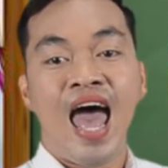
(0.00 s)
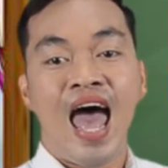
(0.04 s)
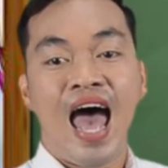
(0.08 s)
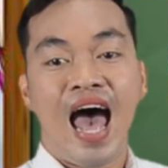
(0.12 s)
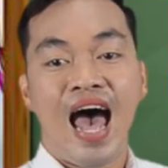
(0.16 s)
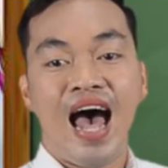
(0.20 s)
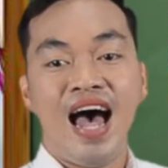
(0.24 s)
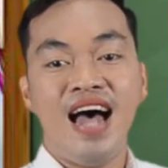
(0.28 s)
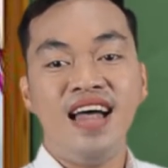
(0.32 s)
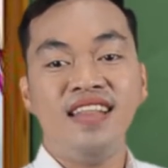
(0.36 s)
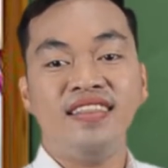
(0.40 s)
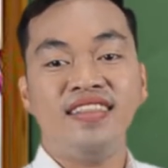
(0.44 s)

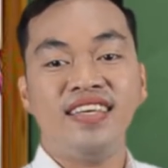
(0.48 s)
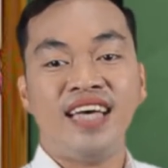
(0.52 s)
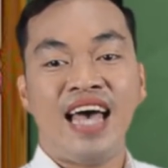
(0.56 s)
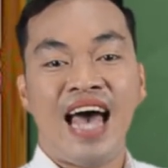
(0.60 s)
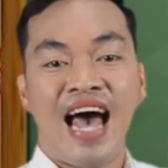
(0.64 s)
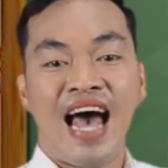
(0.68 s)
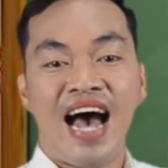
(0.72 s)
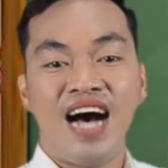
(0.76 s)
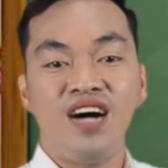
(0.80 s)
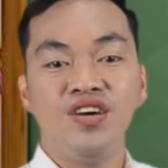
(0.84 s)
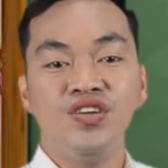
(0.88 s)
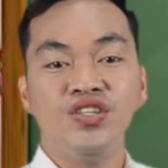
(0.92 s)
and the
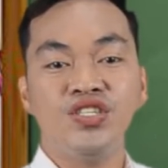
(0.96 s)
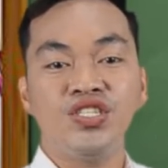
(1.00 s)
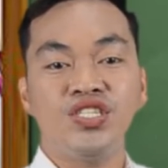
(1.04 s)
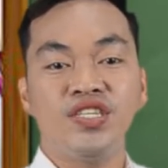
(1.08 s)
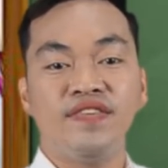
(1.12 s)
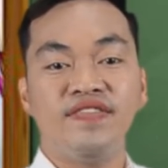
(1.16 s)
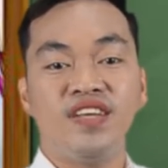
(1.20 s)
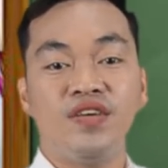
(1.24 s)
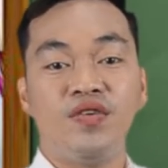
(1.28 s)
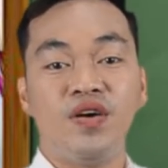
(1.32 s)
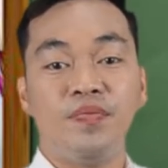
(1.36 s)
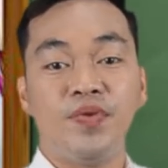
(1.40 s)
House
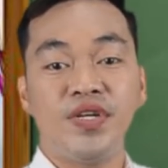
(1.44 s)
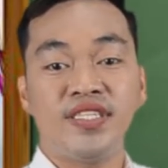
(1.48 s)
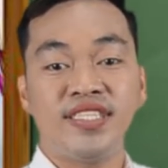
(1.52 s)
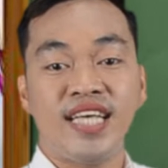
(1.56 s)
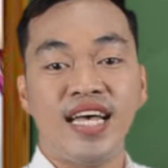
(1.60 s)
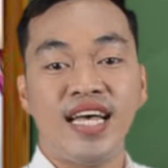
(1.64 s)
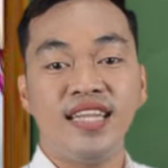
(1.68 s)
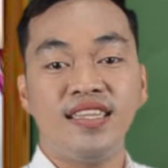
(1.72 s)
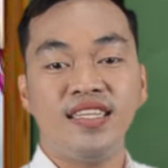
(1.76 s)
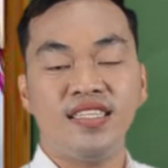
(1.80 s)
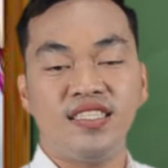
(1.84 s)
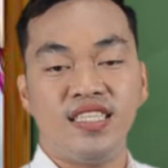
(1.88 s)
of the
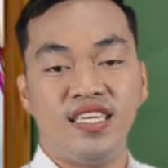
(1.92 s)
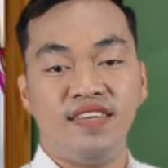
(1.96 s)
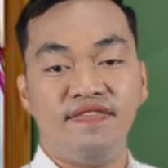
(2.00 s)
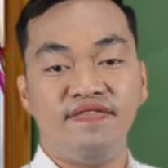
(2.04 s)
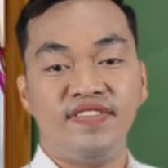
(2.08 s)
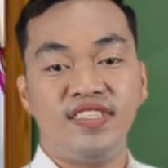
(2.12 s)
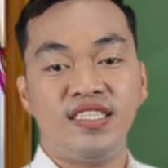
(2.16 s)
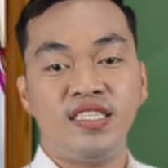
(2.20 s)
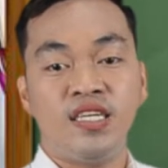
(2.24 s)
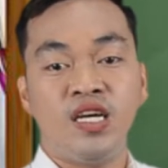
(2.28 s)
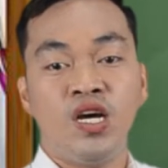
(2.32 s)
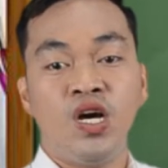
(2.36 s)

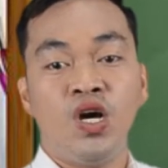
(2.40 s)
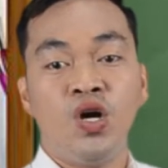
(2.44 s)
Representatives